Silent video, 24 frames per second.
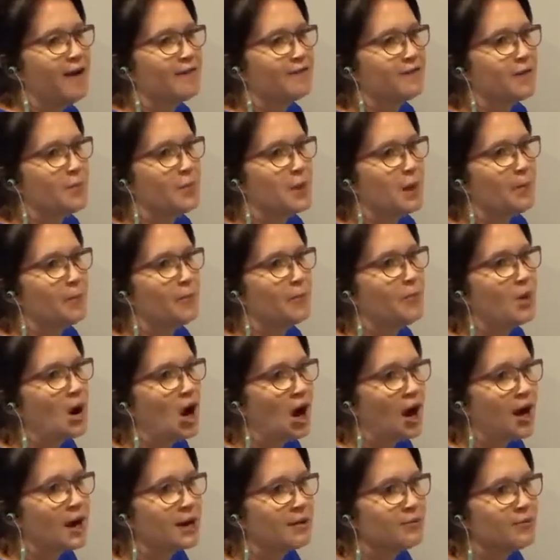from the
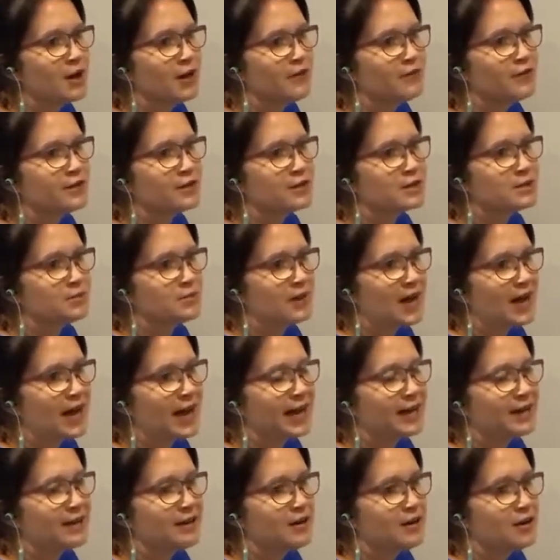bottom of your
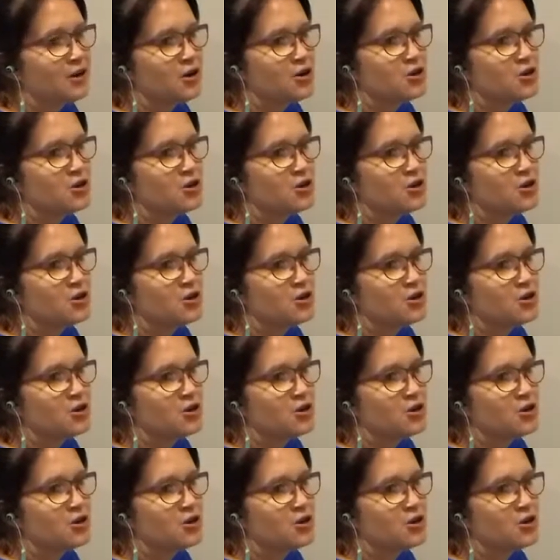spine,